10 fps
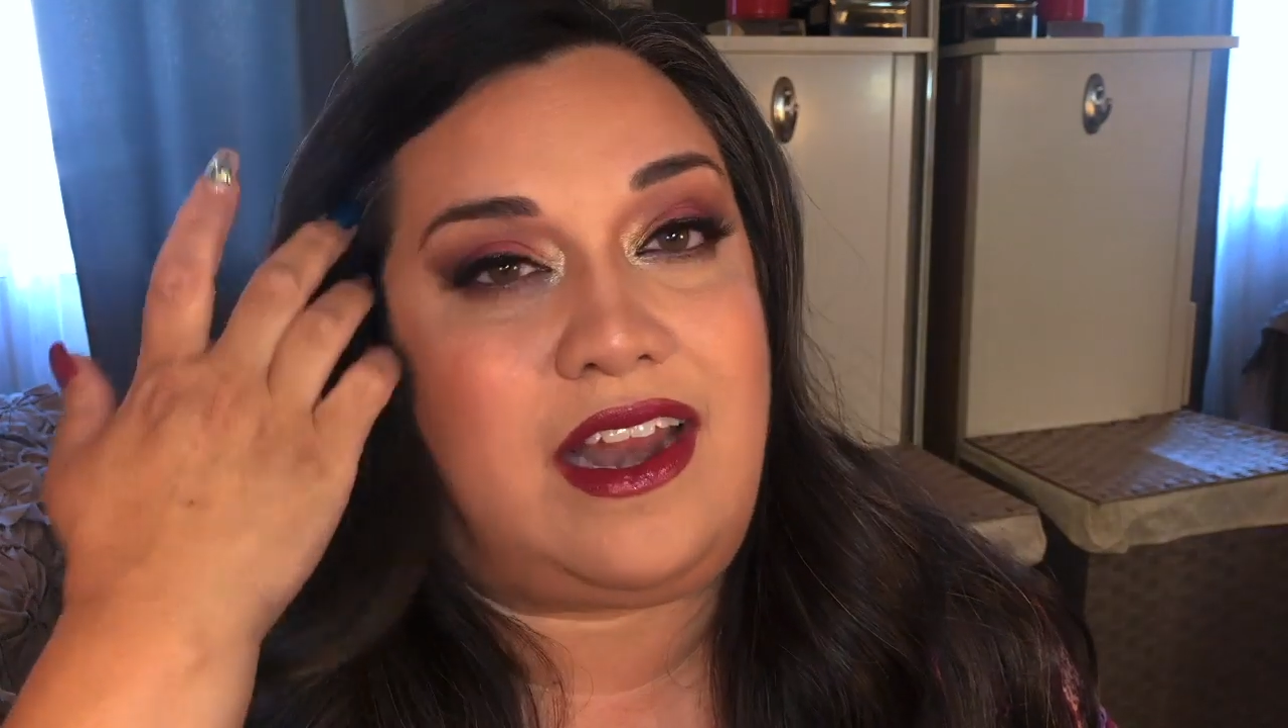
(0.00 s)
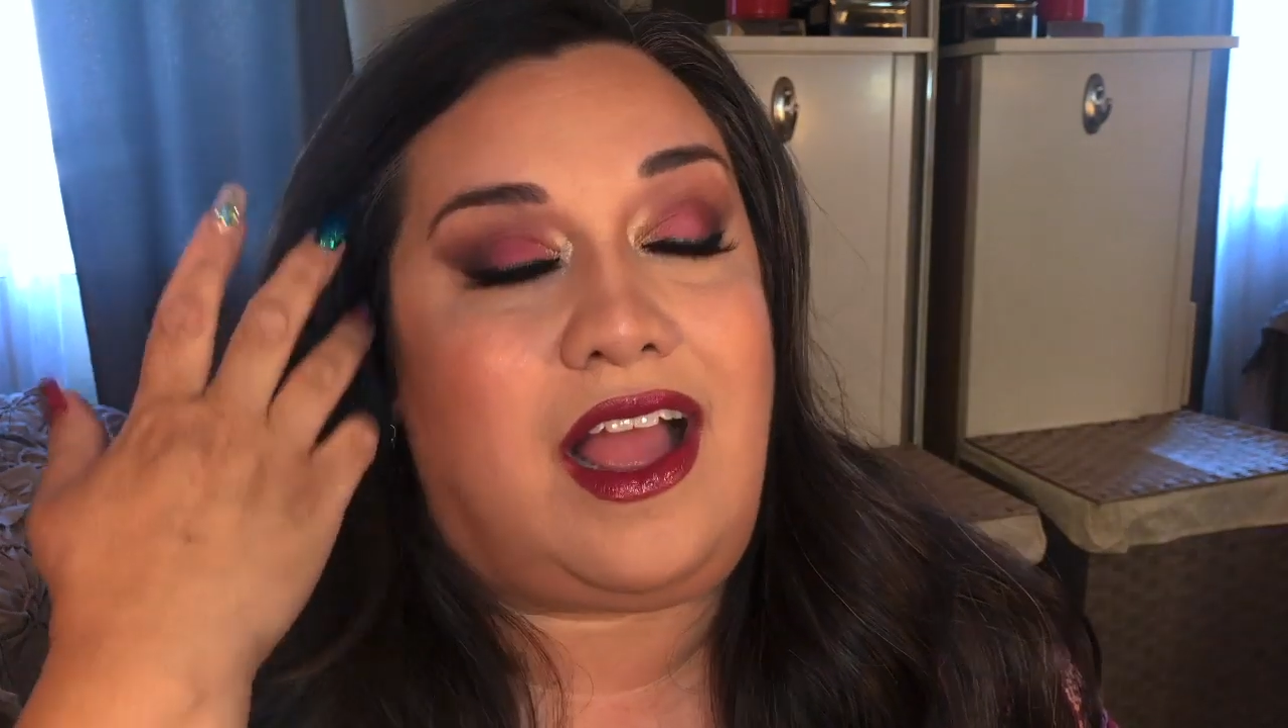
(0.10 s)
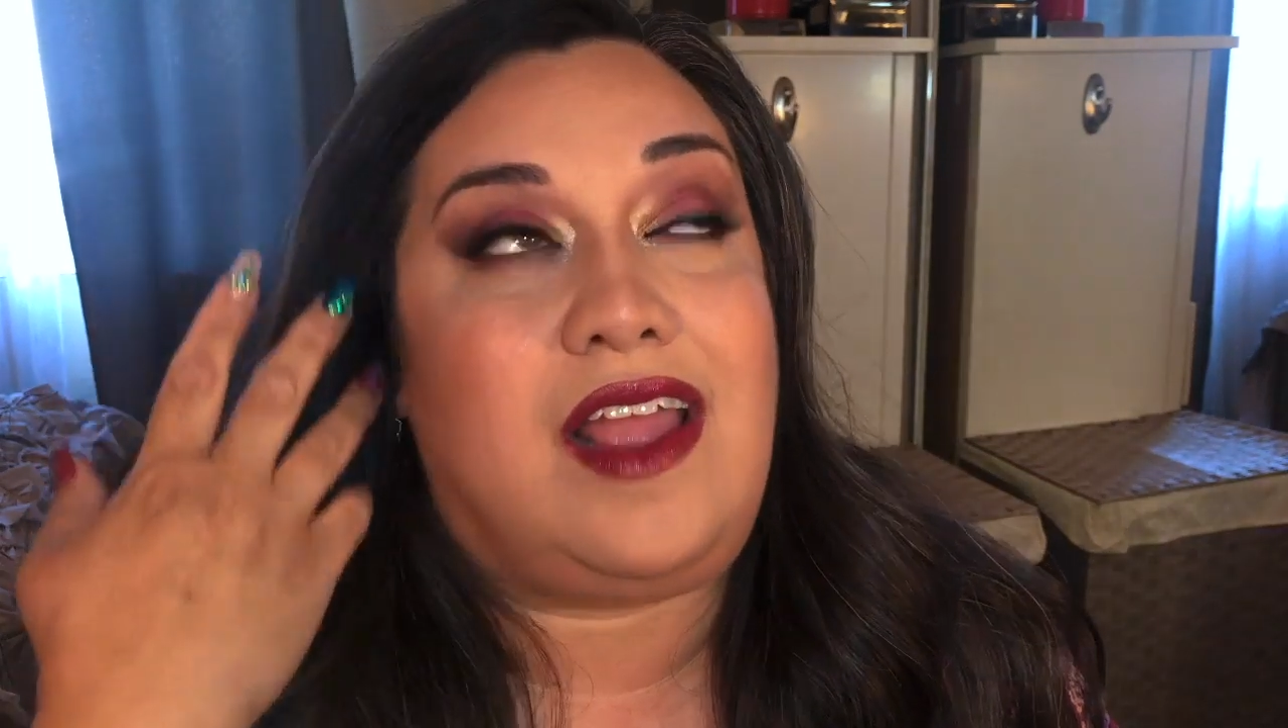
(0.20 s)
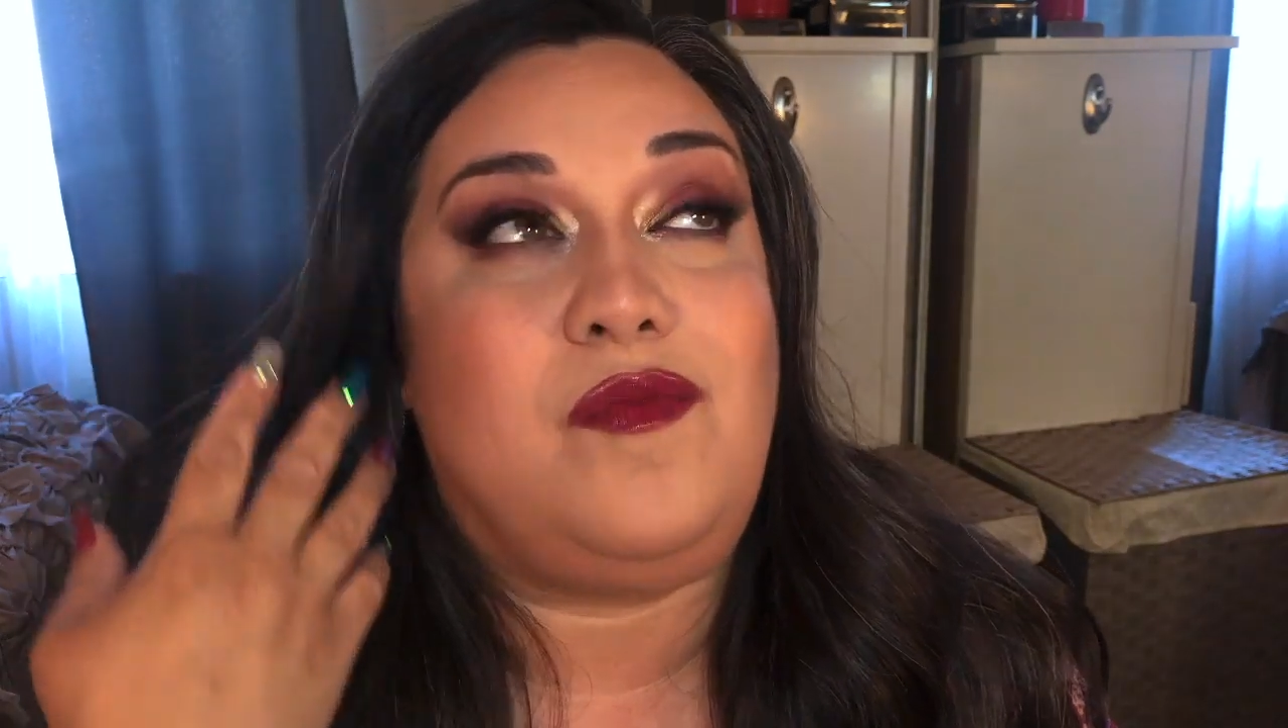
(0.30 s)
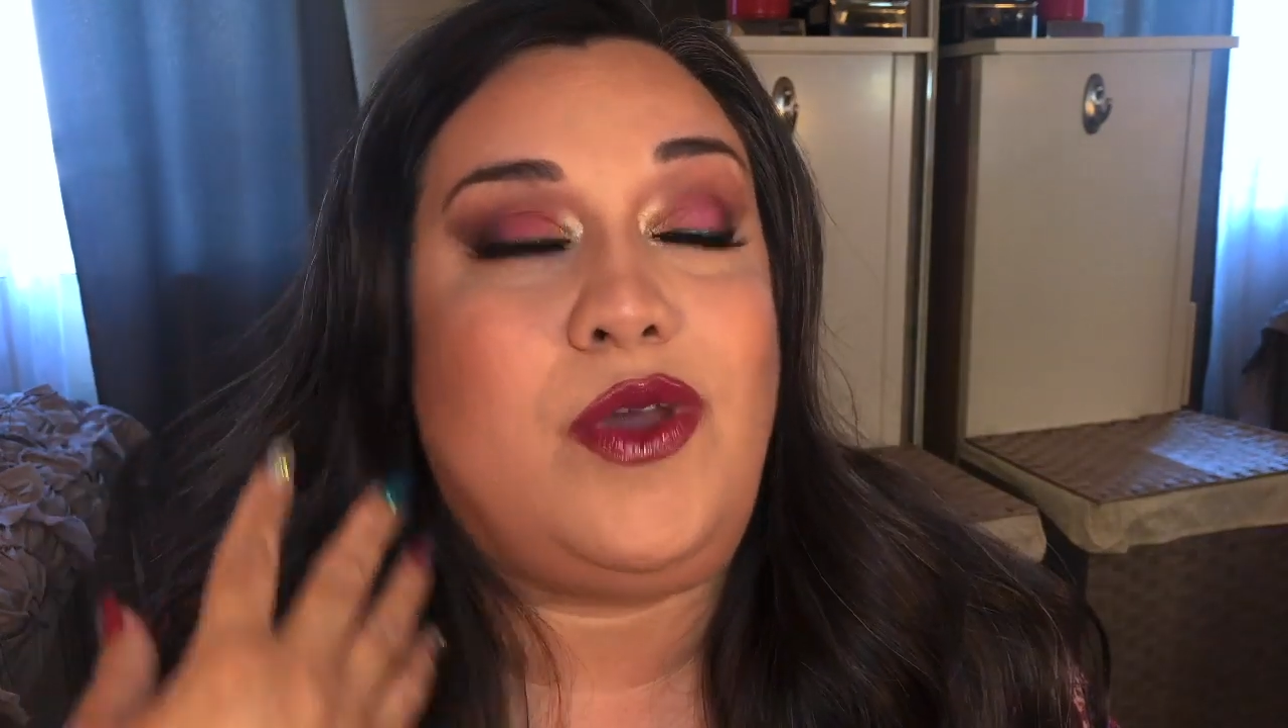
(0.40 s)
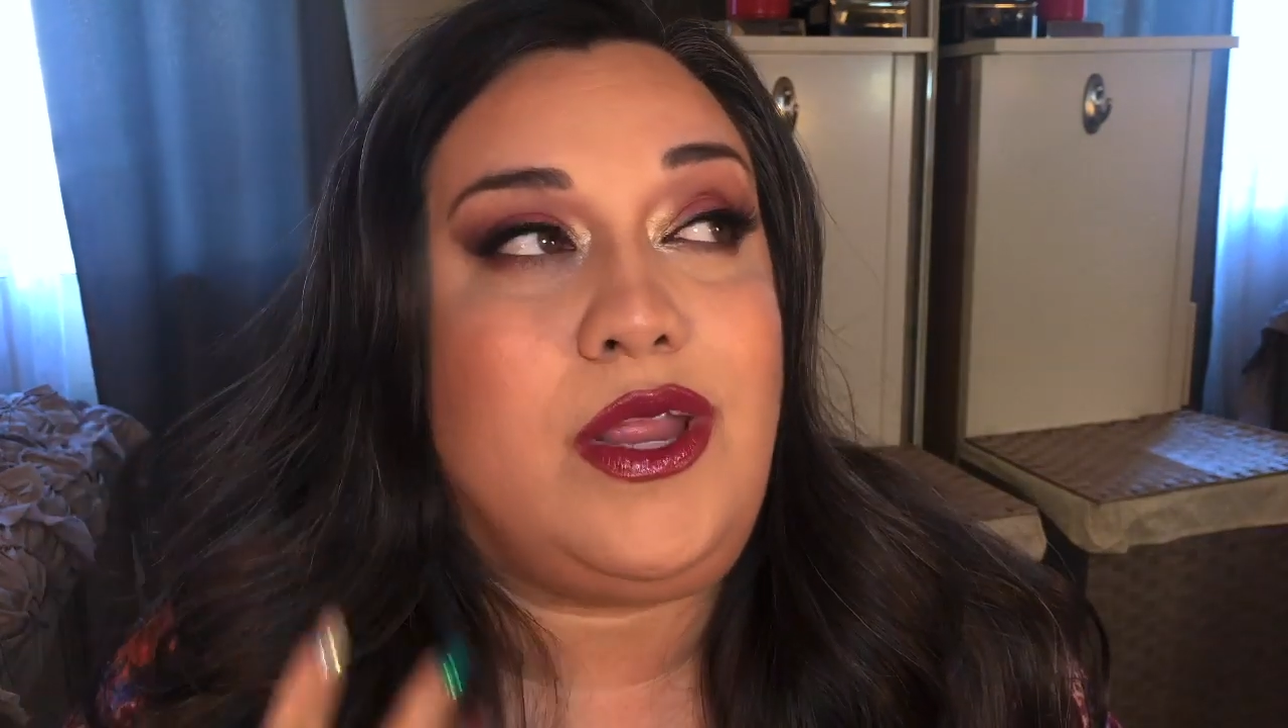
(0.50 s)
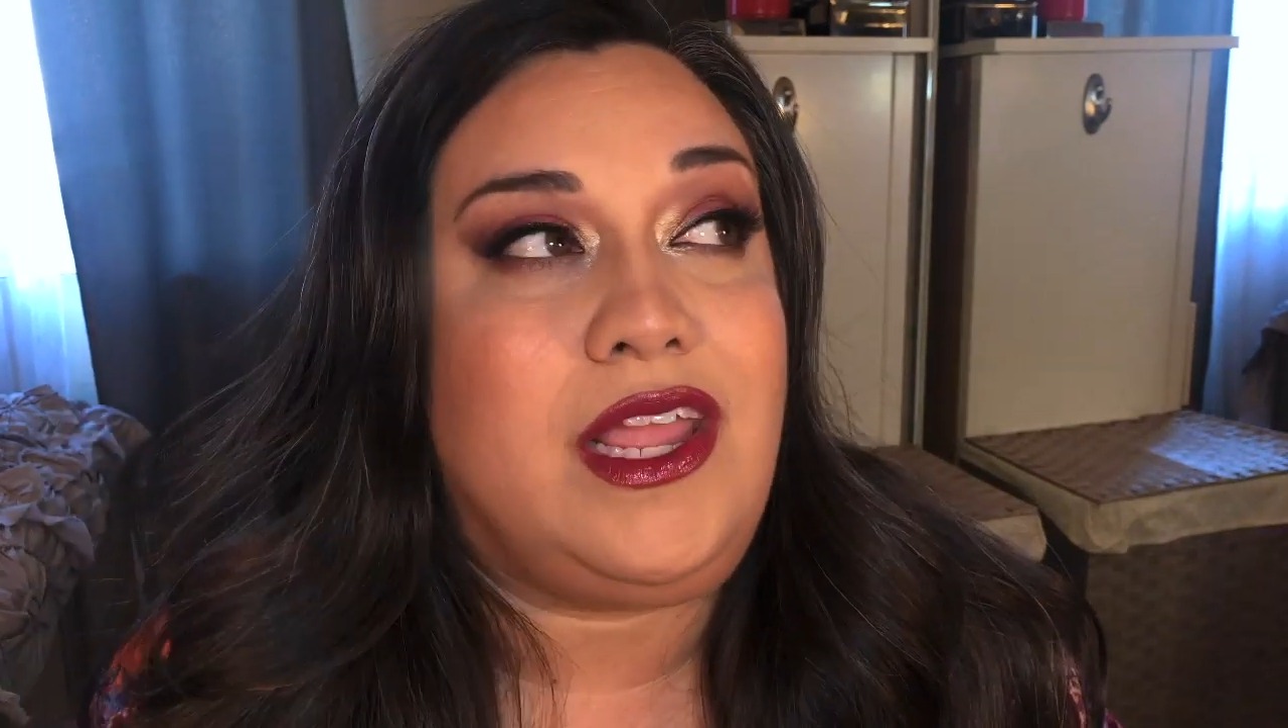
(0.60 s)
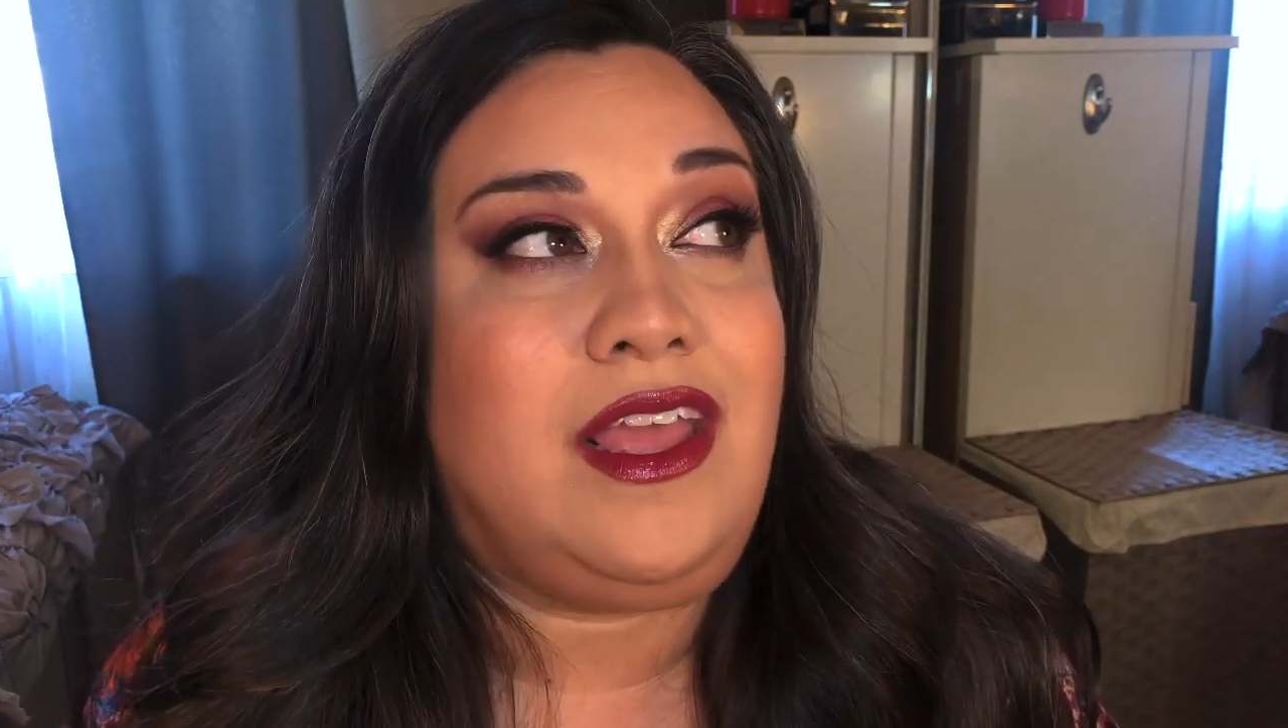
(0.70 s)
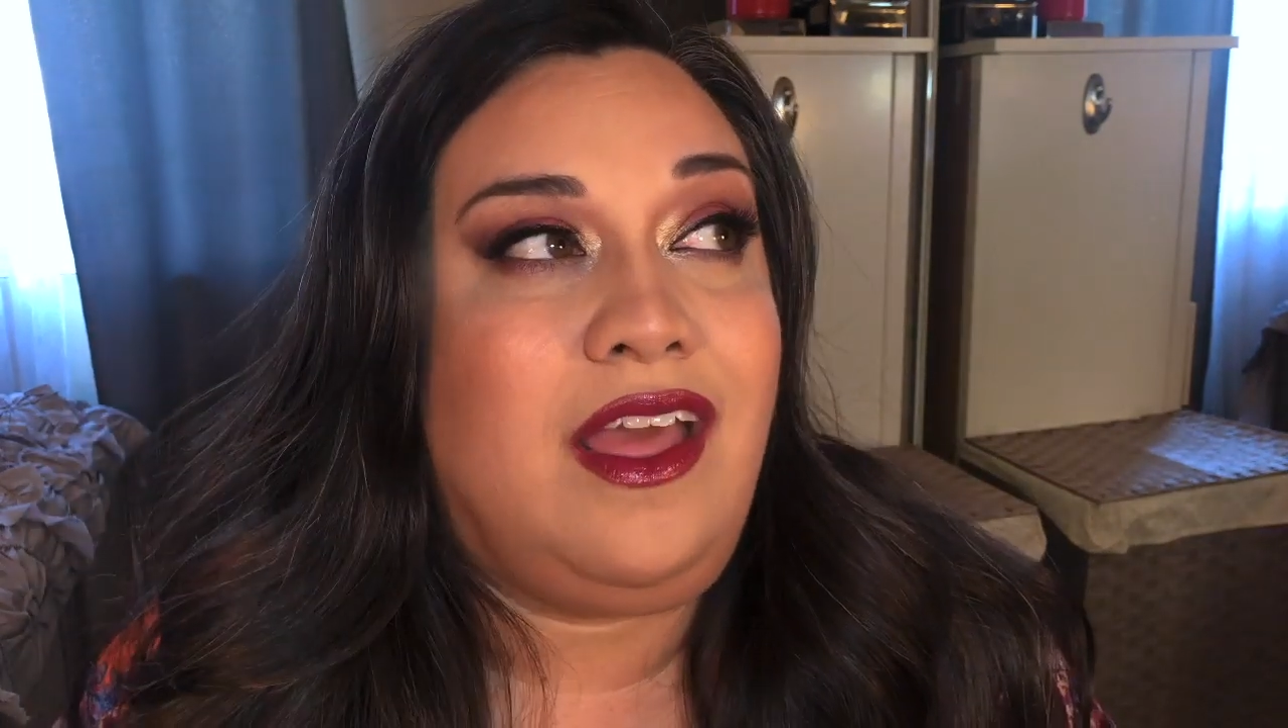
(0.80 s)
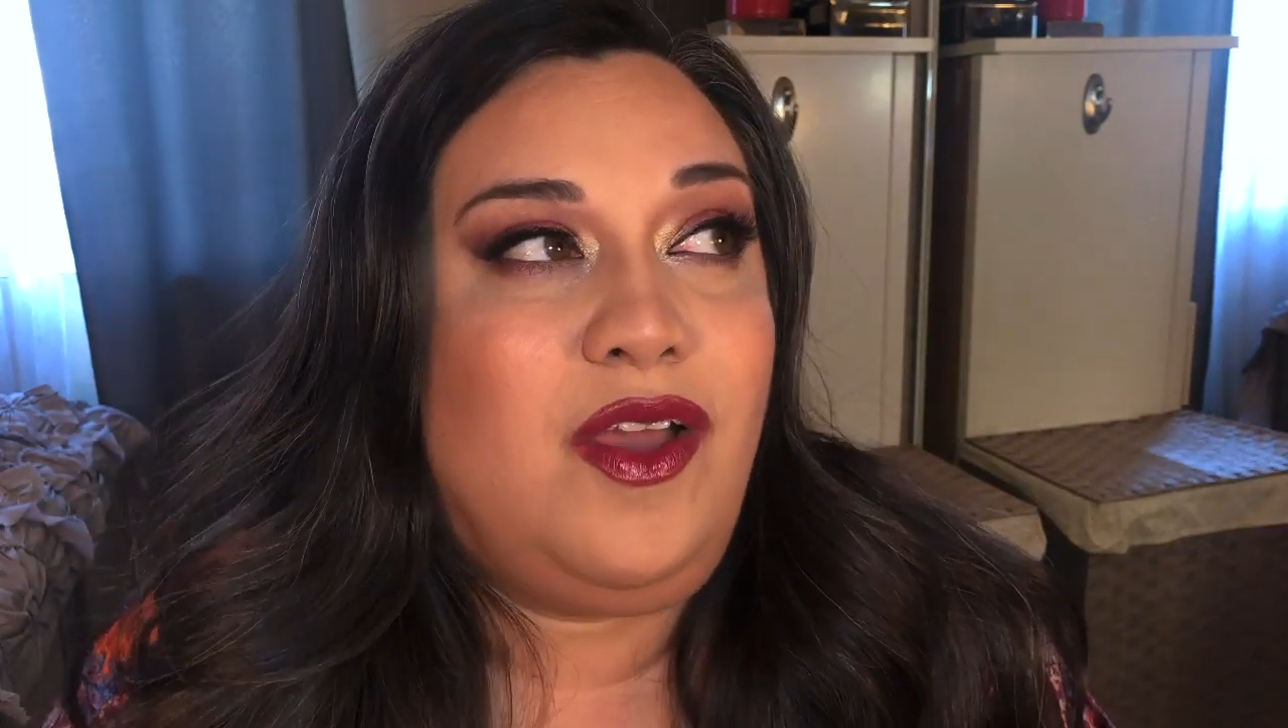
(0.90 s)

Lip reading: I'm wearing,